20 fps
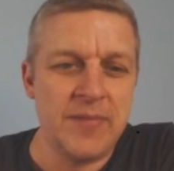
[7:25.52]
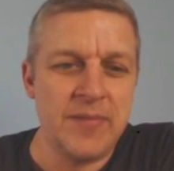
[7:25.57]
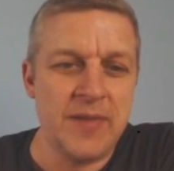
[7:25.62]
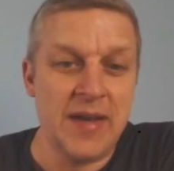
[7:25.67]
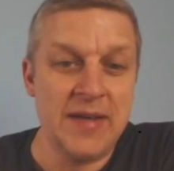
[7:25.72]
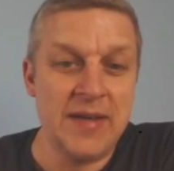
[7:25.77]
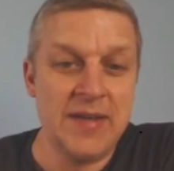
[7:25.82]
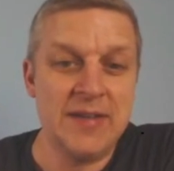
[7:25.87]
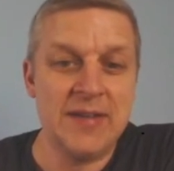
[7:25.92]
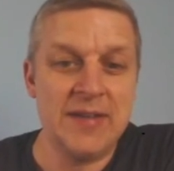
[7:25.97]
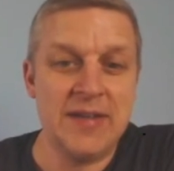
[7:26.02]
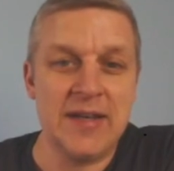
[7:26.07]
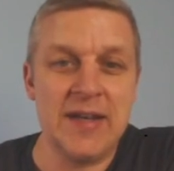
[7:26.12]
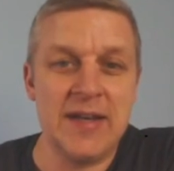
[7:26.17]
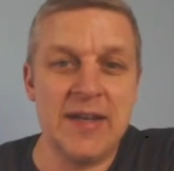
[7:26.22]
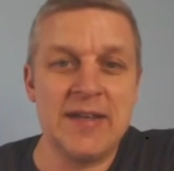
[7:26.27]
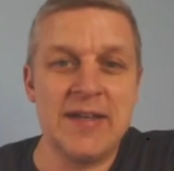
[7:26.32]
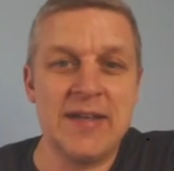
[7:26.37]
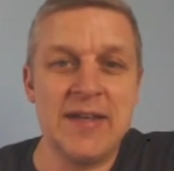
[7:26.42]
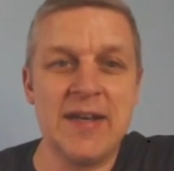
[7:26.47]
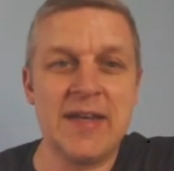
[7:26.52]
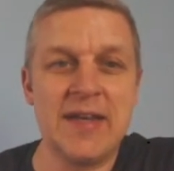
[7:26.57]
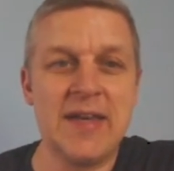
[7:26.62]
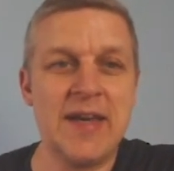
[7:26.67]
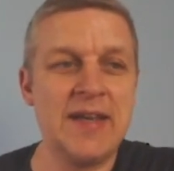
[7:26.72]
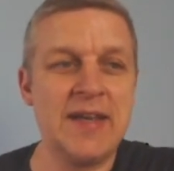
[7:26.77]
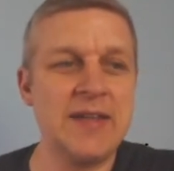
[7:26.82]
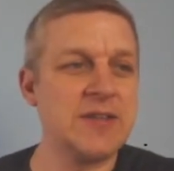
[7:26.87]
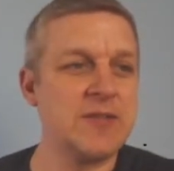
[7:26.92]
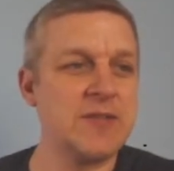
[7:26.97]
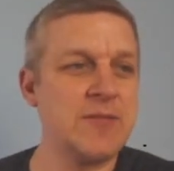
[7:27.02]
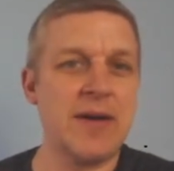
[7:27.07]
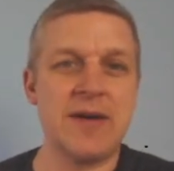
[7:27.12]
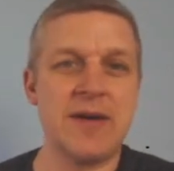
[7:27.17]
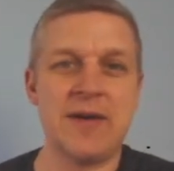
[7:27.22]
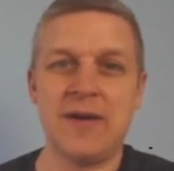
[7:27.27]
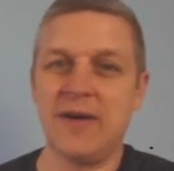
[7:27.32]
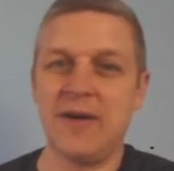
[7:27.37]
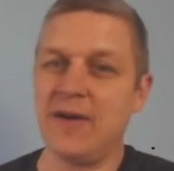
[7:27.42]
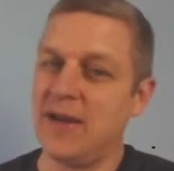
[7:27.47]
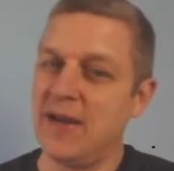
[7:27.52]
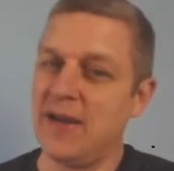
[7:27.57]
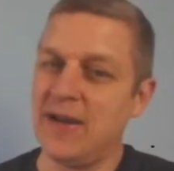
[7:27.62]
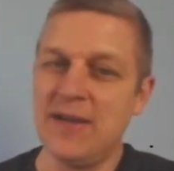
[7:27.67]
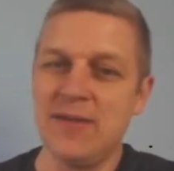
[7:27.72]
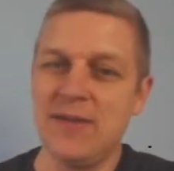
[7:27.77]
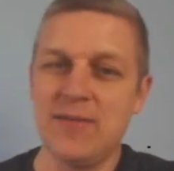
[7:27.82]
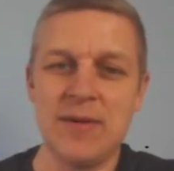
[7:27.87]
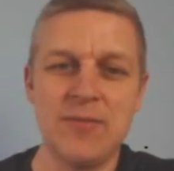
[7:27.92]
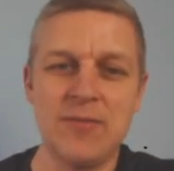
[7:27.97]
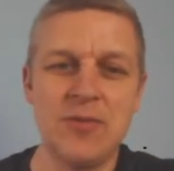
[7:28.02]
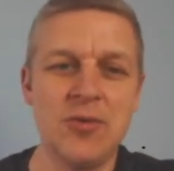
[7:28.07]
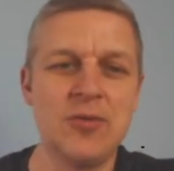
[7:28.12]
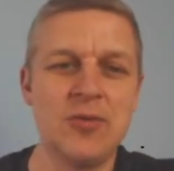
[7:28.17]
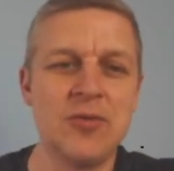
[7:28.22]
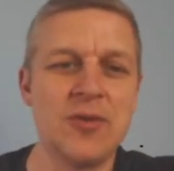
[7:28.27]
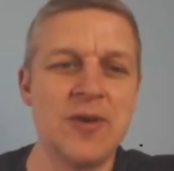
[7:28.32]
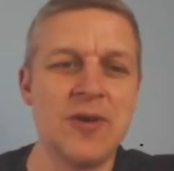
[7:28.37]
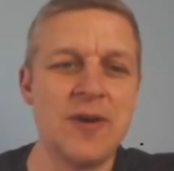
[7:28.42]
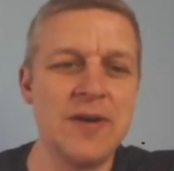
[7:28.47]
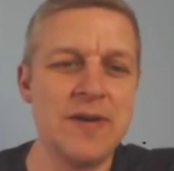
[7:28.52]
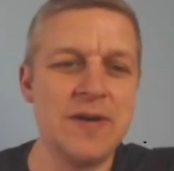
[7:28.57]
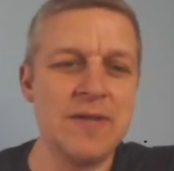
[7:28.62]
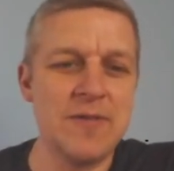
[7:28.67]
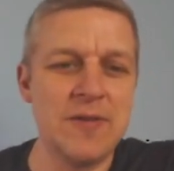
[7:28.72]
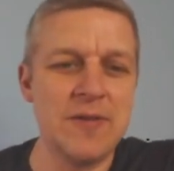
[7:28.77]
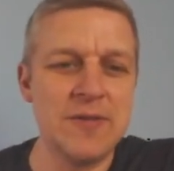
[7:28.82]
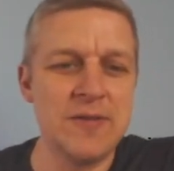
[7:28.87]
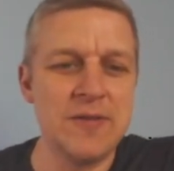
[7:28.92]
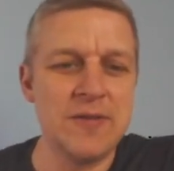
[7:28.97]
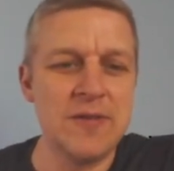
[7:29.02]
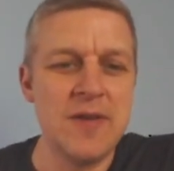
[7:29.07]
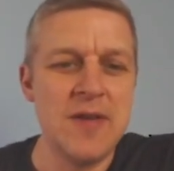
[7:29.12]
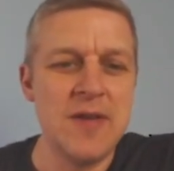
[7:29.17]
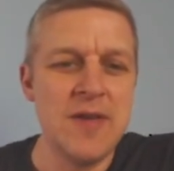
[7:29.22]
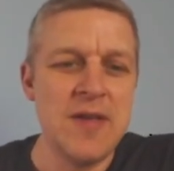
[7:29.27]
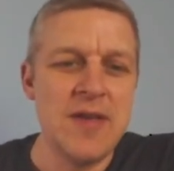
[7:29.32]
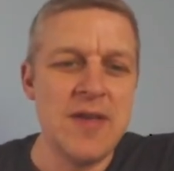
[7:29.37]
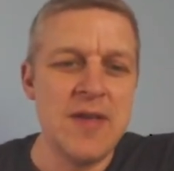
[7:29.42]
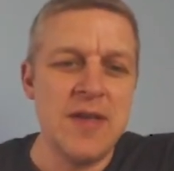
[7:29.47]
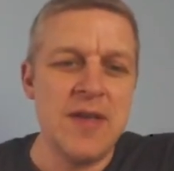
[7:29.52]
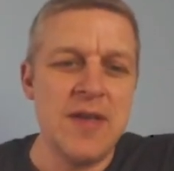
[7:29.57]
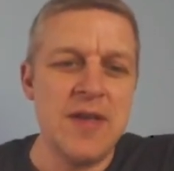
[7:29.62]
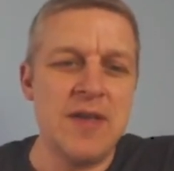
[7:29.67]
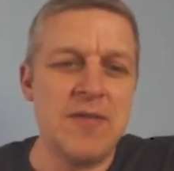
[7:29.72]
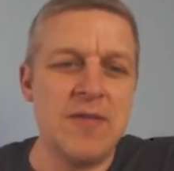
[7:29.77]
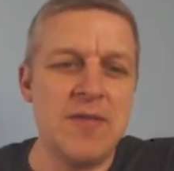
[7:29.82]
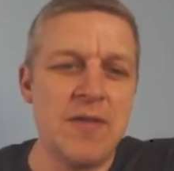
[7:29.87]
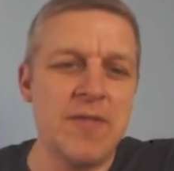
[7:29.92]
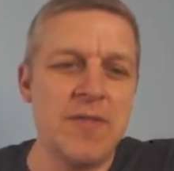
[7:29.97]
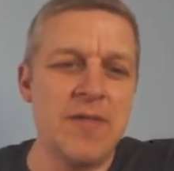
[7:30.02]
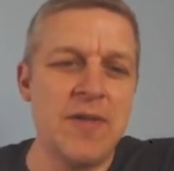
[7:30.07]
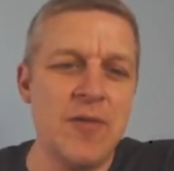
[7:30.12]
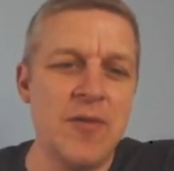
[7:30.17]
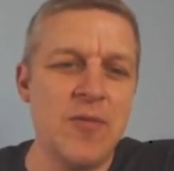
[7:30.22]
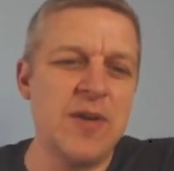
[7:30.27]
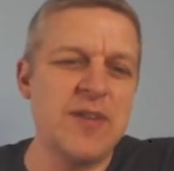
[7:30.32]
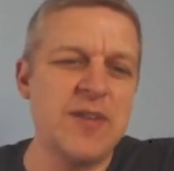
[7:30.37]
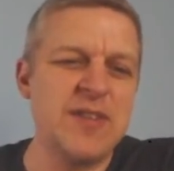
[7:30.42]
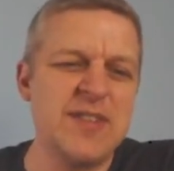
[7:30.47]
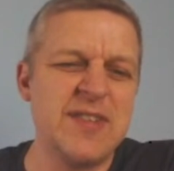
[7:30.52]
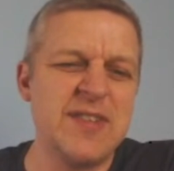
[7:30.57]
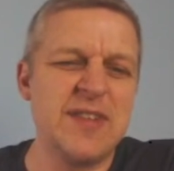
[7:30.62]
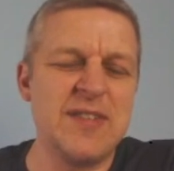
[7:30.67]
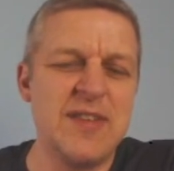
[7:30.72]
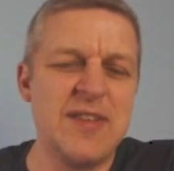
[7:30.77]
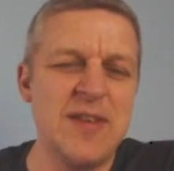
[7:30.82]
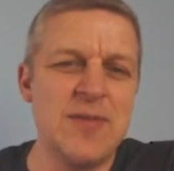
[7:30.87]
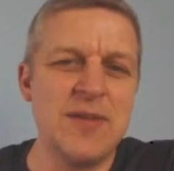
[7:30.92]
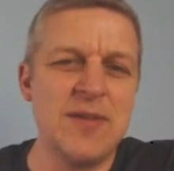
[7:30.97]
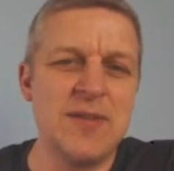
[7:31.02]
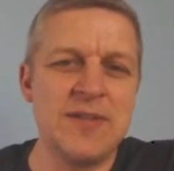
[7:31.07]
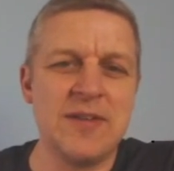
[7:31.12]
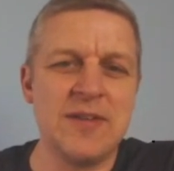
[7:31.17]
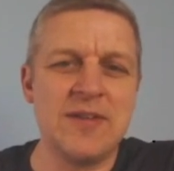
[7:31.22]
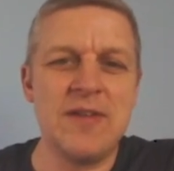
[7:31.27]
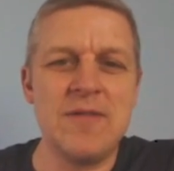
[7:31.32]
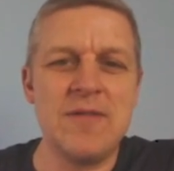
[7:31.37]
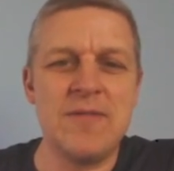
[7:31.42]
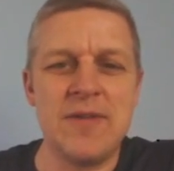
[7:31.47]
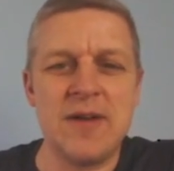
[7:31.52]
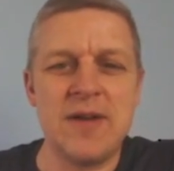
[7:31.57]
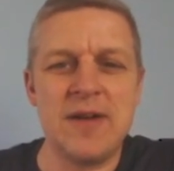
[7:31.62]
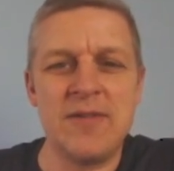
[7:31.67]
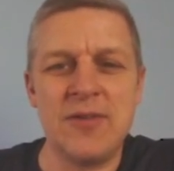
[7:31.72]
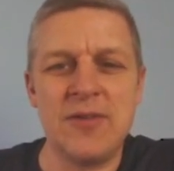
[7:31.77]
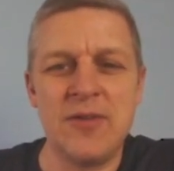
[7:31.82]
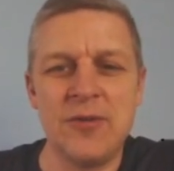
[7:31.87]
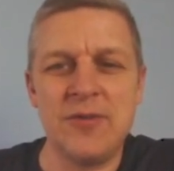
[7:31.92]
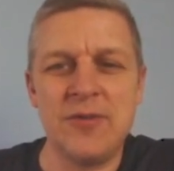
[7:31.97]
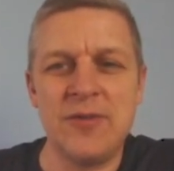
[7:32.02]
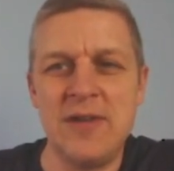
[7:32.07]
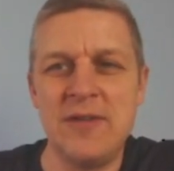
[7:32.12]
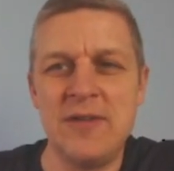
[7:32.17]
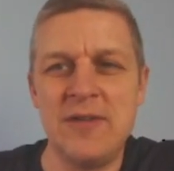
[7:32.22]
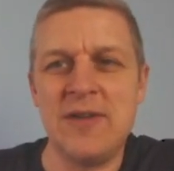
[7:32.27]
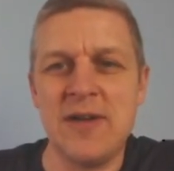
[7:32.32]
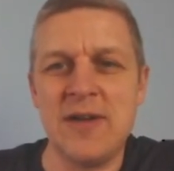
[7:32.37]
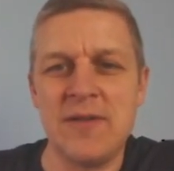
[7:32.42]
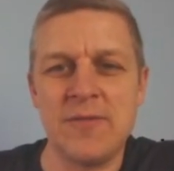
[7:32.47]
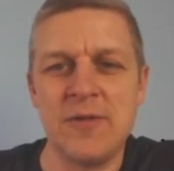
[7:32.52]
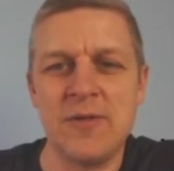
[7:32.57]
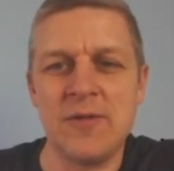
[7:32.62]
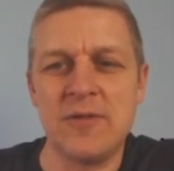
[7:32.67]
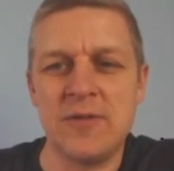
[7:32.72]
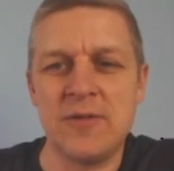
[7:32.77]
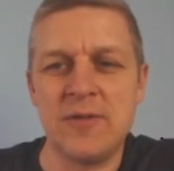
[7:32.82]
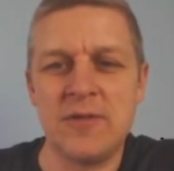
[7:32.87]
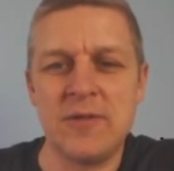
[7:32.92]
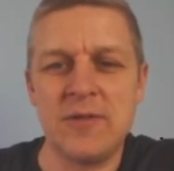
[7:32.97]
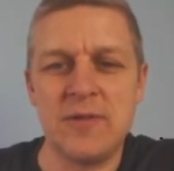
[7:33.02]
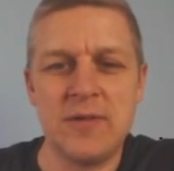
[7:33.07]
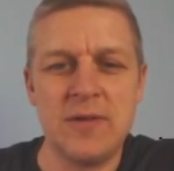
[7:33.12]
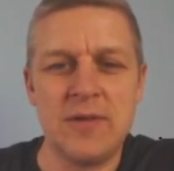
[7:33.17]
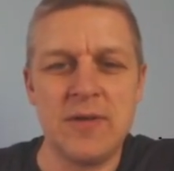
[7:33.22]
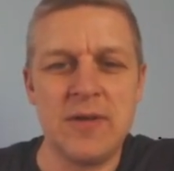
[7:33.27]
Ideally, I'd like to hit a cadence of about 180 when I'm doing those hard efforts, and roughly 160, 165 on those easy efforts.